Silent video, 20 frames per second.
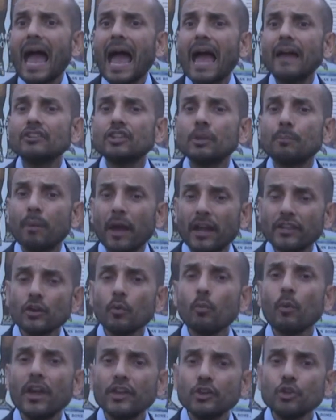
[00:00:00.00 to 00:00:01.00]
And depending
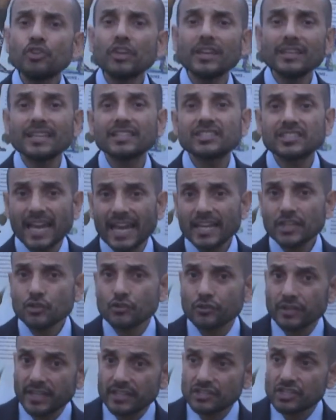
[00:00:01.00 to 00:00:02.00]
on where you think the
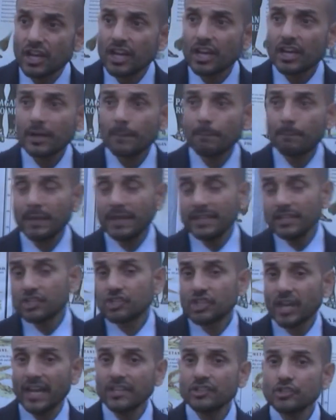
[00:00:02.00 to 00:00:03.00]
sanctuary is, completely
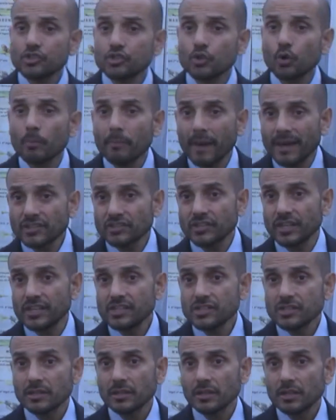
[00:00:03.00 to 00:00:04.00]
changes your
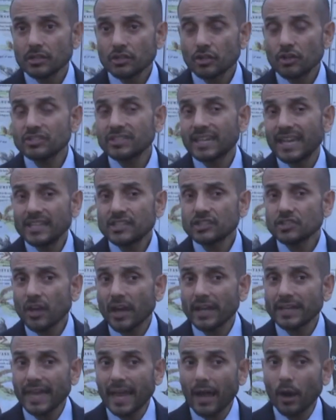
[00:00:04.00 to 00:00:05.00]
message, turns it
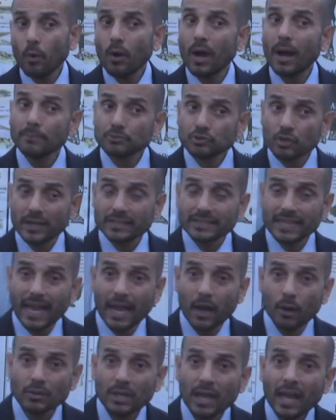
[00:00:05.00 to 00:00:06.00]
inside out, upside
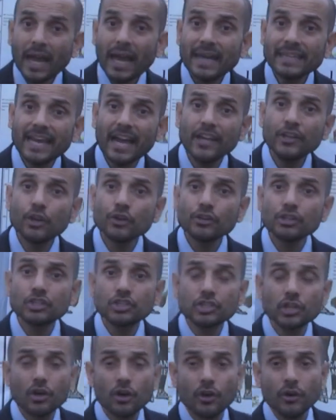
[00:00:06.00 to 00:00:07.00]
down, and now you're going to
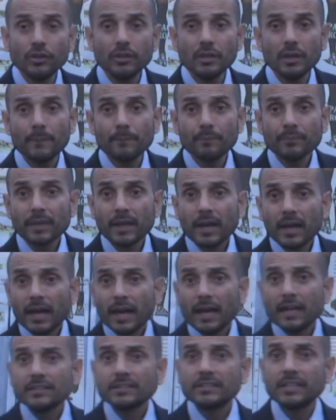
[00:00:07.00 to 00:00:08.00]
turn
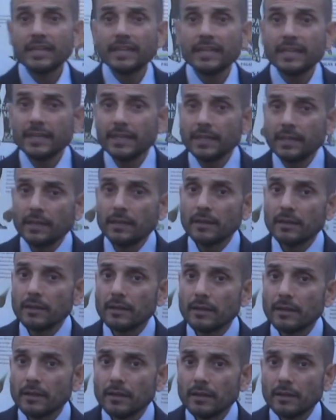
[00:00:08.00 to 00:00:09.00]
the,
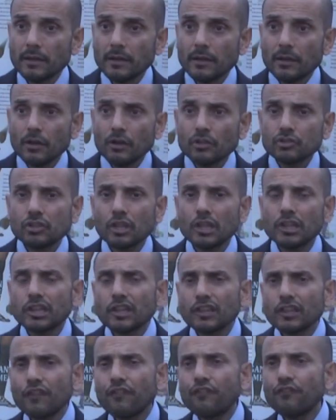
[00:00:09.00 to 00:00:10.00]
the,
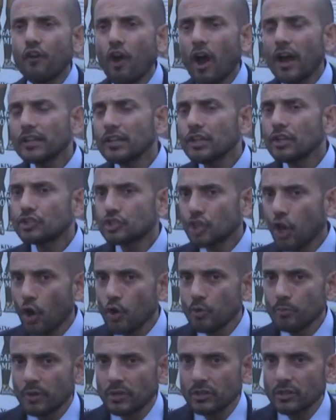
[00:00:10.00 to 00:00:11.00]
the final
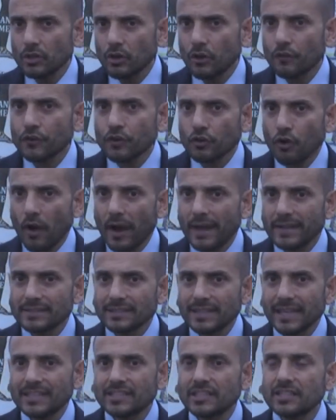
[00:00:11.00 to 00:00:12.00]
atonement of
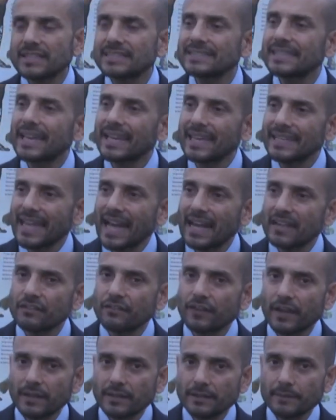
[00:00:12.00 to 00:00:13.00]
Christ into the second
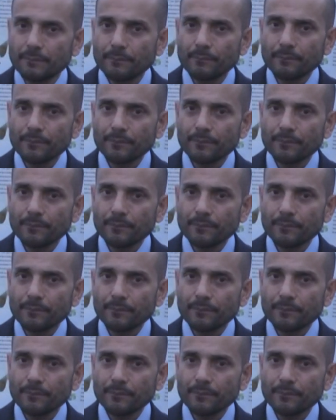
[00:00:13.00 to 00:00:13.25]
advent.